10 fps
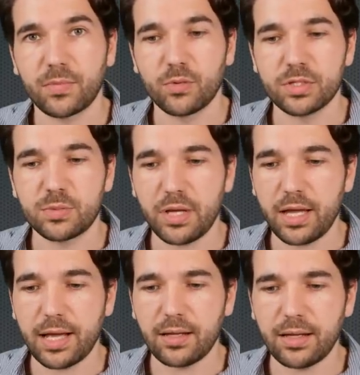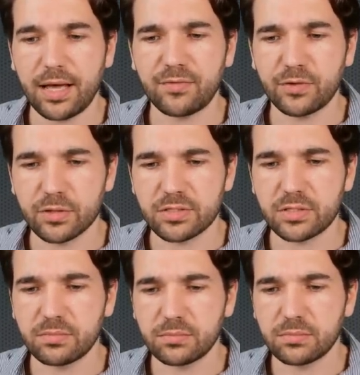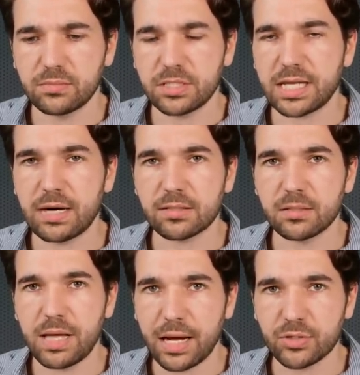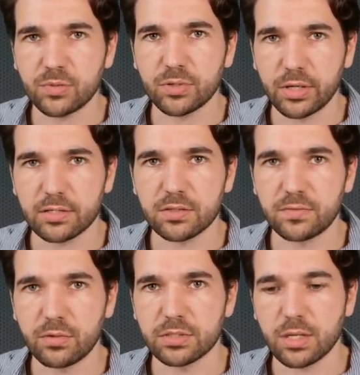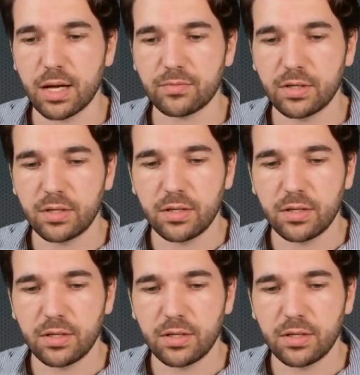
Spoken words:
which may at first scare some actual progressive voters off,